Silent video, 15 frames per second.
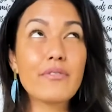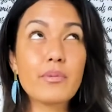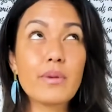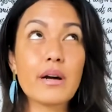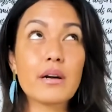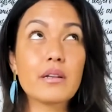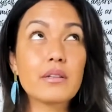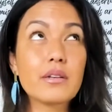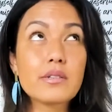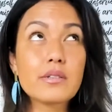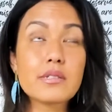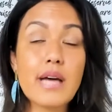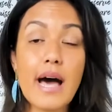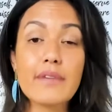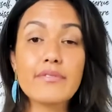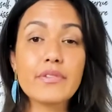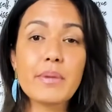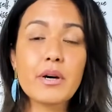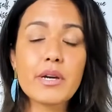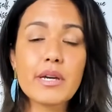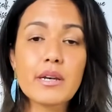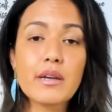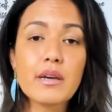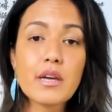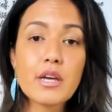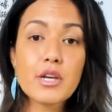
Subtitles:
around close to 500,000